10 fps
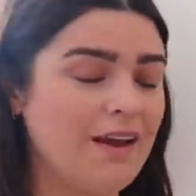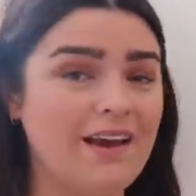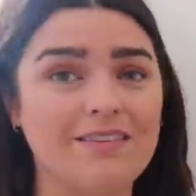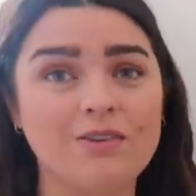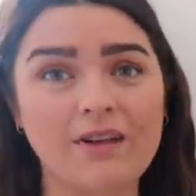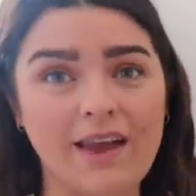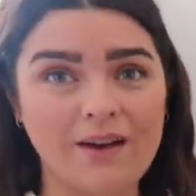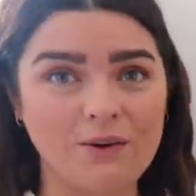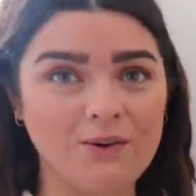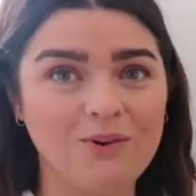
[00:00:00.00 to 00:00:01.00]
It's not
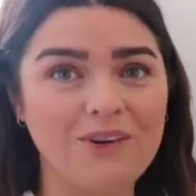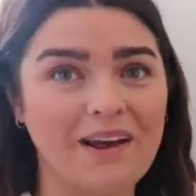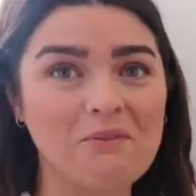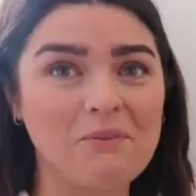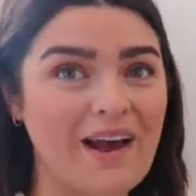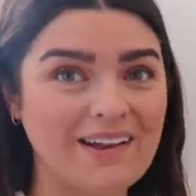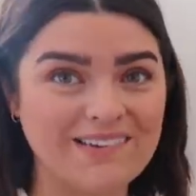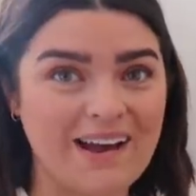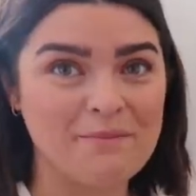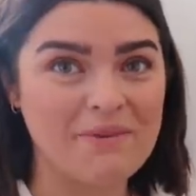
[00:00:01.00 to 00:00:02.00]
getting all like wet and
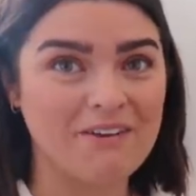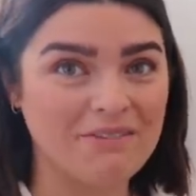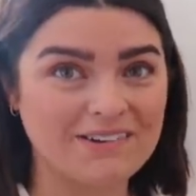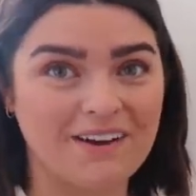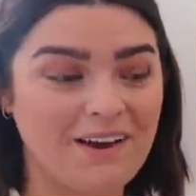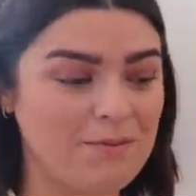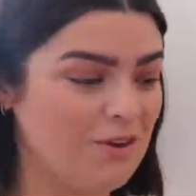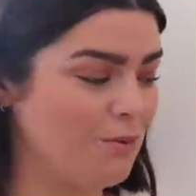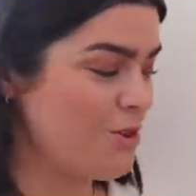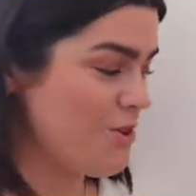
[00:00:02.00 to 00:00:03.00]
damp every time
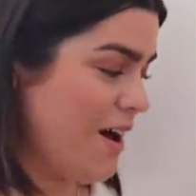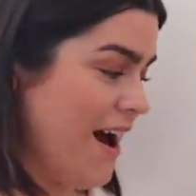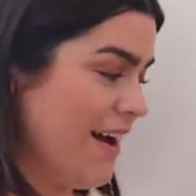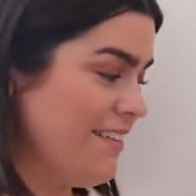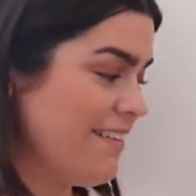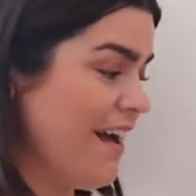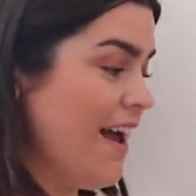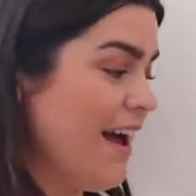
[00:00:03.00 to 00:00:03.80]
you wash your hands.